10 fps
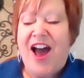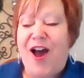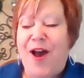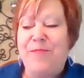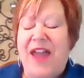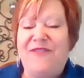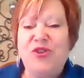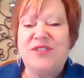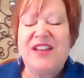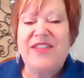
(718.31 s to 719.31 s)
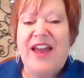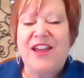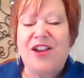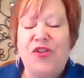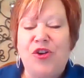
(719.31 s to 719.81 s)
Have you seen
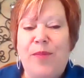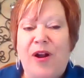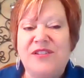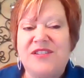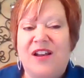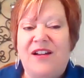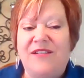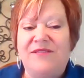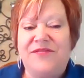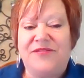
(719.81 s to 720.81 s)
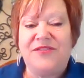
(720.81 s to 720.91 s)
that in other parts of